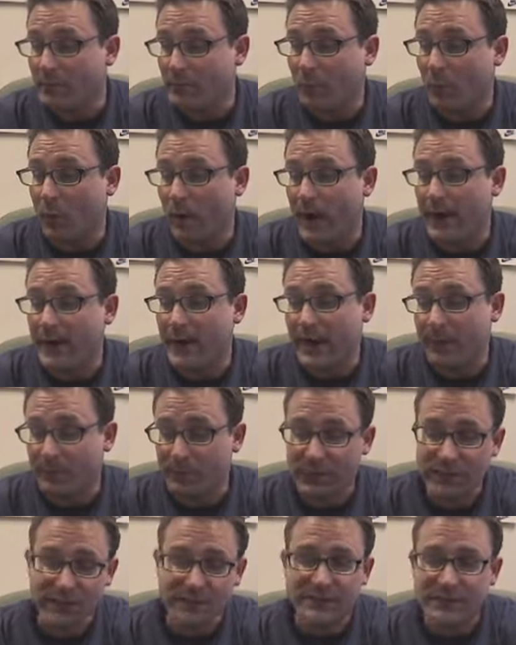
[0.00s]
but why
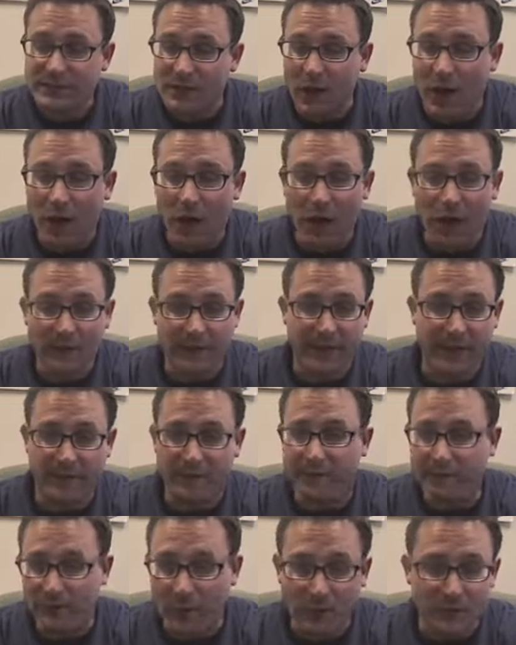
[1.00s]
not pick a song that
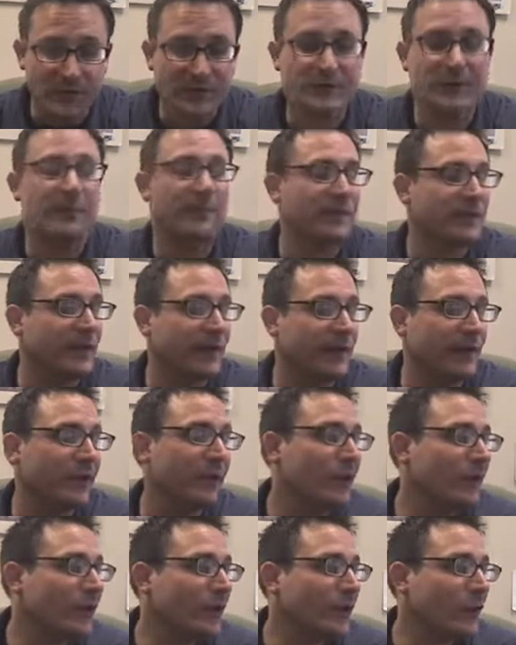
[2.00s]
invokes
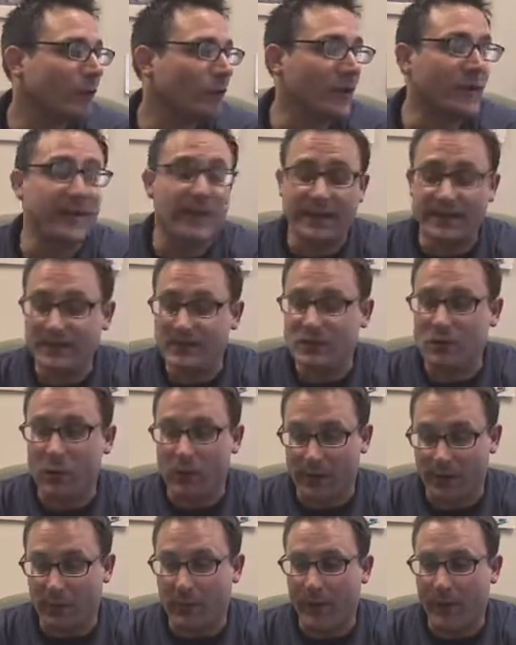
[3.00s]
something with that story?